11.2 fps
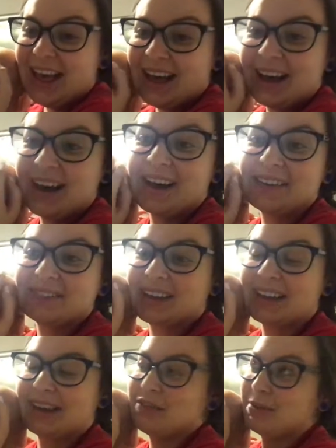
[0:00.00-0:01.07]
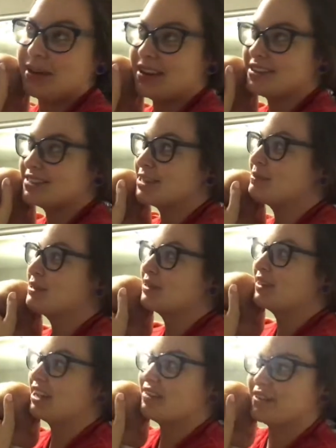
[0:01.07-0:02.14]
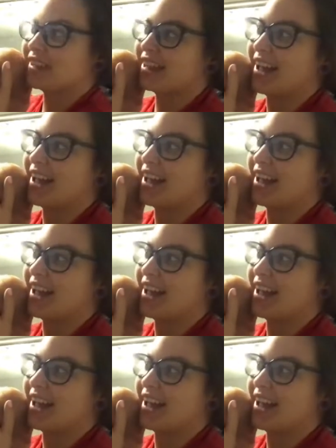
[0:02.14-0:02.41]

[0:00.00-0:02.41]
um, like everybody else has been doing, I feel